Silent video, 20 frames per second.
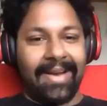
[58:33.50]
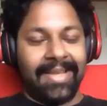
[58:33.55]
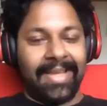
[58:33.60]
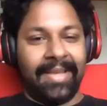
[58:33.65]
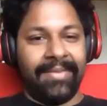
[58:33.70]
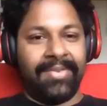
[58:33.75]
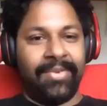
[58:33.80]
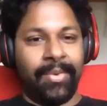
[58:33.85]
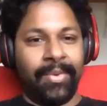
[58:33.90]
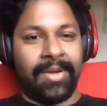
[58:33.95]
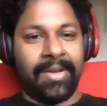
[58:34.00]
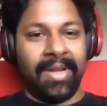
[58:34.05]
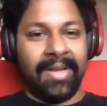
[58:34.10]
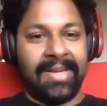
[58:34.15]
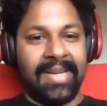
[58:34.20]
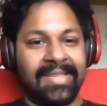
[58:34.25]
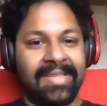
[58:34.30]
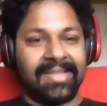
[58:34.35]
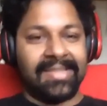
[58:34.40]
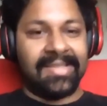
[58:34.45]
that gives you a
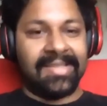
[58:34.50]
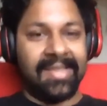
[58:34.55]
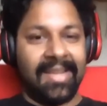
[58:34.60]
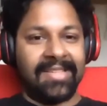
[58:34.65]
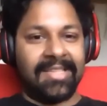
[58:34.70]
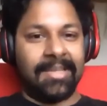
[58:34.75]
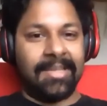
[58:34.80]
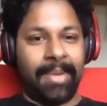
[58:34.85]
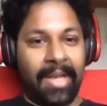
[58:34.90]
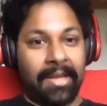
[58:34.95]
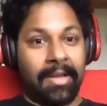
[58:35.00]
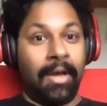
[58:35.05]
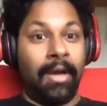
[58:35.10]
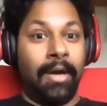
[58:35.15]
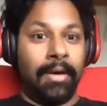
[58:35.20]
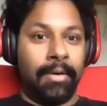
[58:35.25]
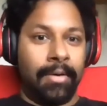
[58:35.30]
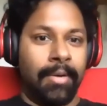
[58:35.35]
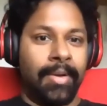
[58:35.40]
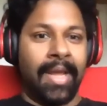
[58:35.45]
decent sense of like,
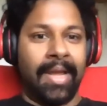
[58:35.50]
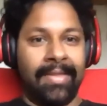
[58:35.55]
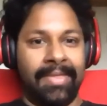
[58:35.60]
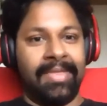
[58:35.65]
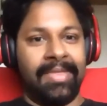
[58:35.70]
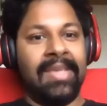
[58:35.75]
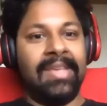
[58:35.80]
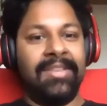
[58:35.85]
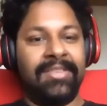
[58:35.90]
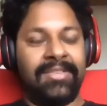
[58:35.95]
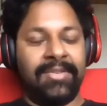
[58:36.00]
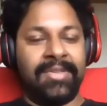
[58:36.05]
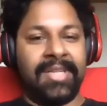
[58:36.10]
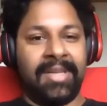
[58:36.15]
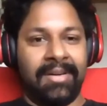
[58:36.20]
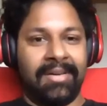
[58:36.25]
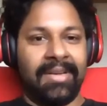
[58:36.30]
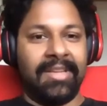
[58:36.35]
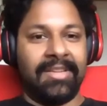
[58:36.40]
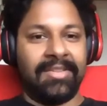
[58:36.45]
oh, okay, if these
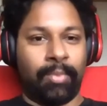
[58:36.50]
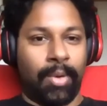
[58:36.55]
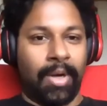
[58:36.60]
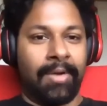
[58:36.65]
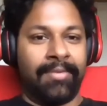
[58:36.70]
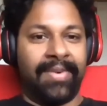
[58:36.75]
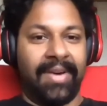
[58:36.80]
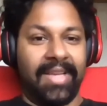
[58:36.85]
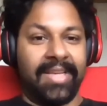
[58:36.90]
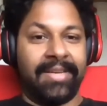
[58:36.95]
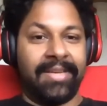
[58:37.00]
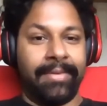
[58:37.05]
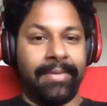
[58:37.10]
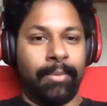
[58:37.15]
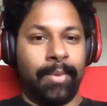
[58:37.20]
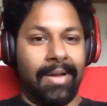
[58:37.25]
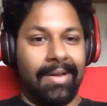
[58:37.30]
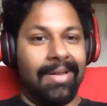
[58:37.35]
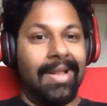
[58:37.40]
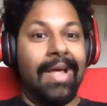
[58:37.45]
utilities work relatively
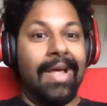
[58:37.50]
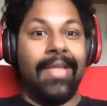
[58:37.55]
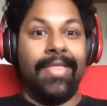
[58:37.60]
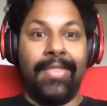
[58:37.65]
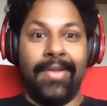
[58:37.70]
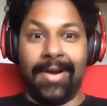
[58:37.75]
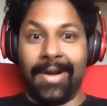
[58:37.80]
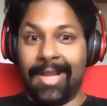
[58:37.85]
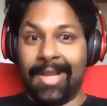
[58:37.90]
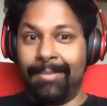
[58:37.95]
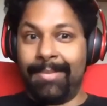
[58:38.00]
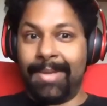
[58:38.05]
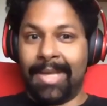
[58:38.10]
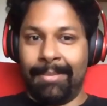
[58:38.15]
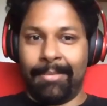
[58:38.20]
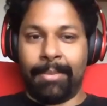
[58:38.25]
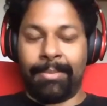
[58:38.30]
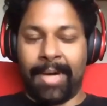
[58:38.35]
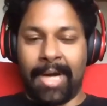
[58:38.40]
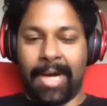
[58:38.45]
well, they're going to
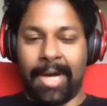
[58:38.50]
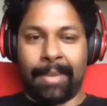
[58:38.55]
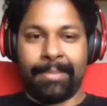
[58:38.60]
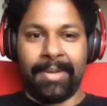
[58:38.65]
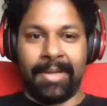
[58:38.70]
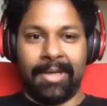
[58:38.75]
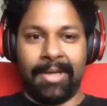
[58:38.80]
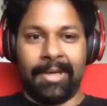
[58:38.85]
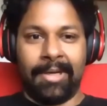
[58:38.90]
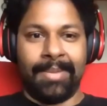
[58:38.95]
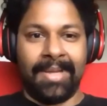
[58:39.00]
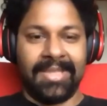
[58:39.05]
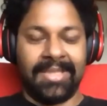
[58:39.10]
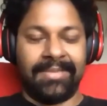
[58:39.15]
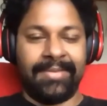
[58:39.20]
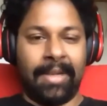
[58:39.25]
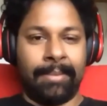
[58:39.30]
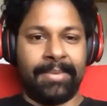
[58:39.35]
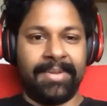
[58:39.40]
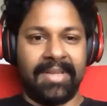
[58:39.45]
become more popular
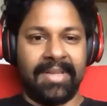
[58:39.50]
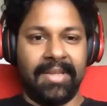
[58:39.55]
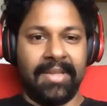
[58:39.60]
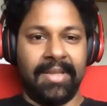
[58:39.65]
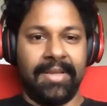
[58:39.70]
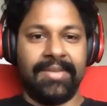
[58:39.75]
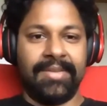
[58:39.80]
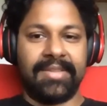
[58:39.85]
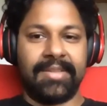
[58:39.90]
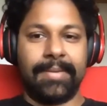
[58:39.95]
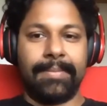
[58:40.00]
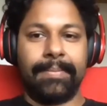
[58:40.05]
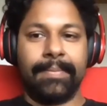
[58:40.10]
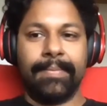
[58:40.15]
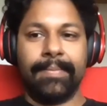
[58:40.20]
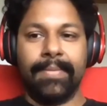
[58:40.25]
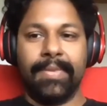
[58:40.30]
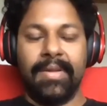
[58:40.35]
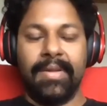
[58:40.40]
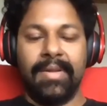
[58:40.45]
because developers are going to use
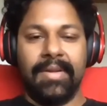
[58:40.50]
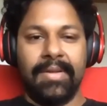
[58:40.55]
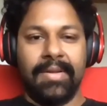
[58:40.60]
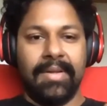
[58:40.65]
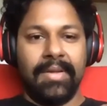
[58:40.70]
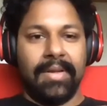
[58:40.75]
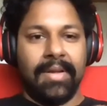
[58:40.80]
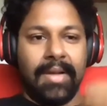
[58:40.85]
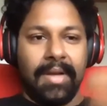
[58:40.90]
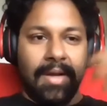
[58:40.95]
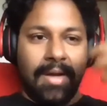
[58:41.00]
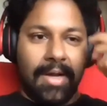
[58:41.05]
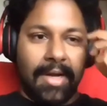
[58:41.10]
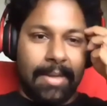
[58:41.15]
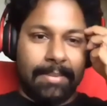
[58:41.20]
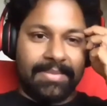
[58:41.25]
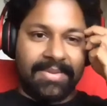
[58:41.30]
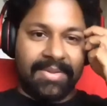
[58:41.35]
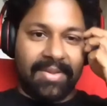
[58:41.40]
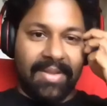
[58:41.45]

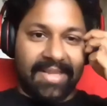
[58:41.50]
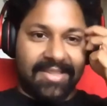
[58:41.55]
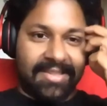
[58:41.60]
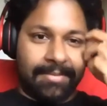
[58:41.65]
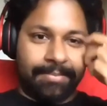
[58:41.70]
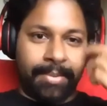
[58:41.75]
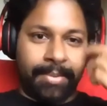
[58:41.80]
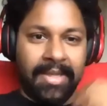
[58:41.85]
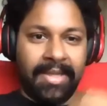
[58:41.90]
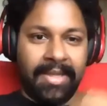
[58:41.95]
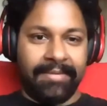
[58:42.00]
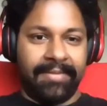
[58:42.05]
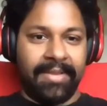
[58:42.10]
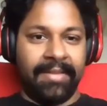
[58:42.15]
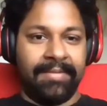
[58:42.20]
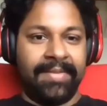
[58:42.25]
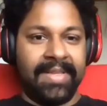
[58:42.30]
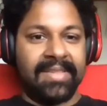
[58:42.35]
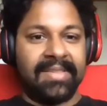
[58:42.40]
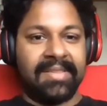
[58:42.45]
them. So that's probably
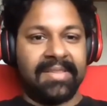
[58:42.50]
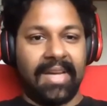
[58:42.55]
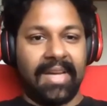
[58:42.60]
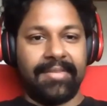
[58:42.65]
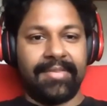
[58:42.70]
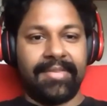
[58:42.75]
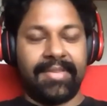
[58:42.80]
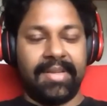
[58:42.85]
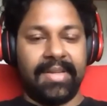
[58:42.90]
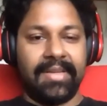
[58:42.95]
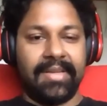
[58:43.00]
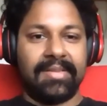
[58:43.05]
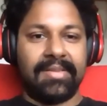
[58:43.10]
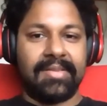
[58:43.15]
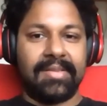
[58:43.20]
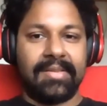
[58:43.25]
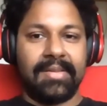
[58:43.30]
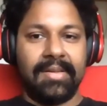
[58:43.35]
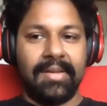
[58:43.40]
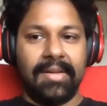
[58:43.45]
the viz side of
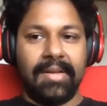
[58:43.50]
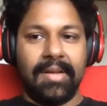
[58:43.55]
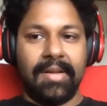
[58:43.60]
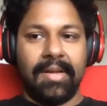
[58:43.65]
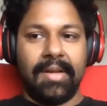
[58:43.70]
things.